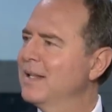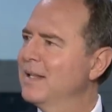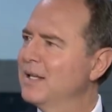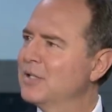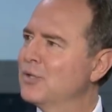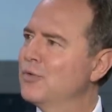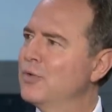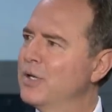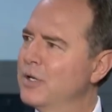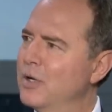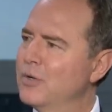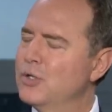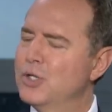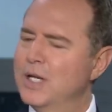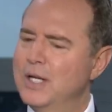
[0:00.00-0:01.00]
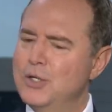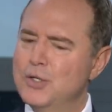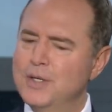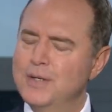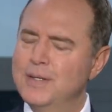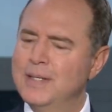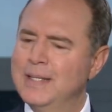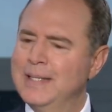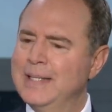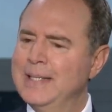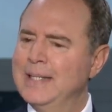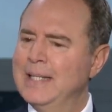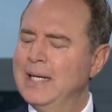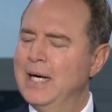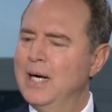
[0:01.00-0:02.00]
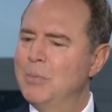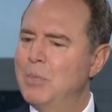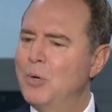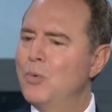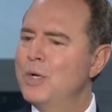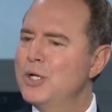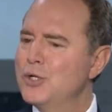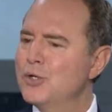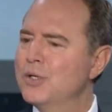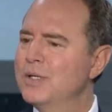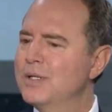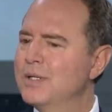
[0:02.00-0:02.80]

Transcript: That's through negotiation. Uh, but we should